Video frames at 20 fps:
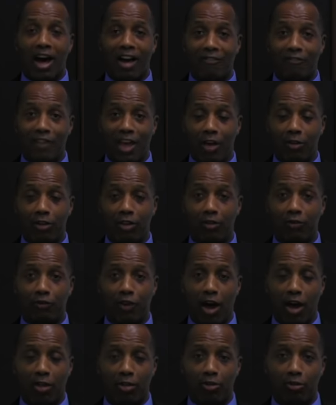by Founding
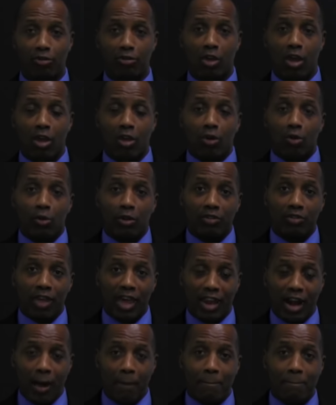Fathers was
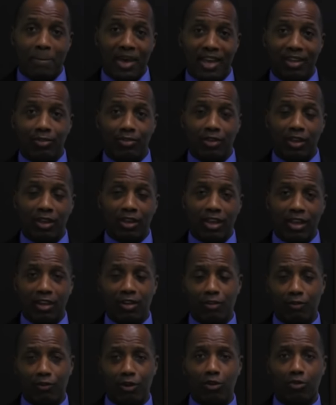that our basic
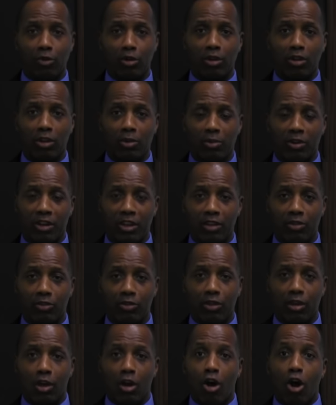individual
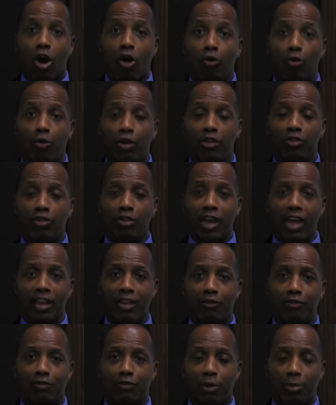liberties
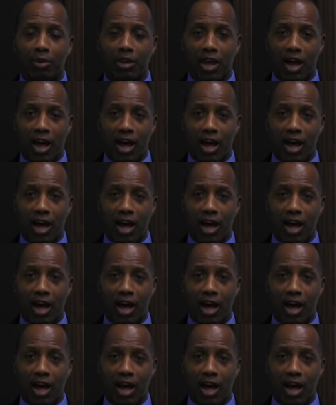originated from